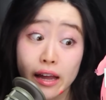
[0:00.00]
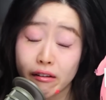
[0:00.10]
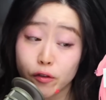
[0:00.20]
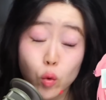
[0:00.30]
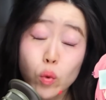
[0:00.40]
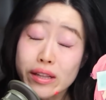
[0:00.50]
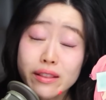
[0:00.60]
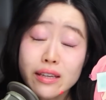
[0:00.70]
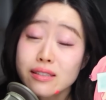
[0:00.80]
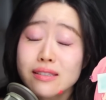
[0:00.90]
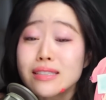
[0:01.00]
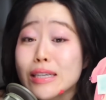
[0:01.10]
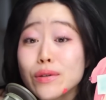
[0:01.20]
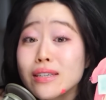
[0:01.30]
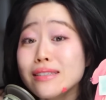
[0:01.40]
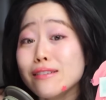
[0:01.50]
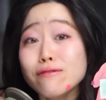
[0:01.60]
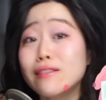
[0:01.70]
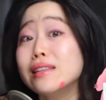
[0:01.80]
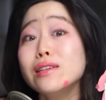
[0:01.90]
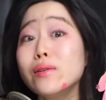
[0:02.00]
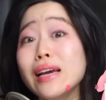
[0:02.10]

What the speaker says: And if you win these series of fun little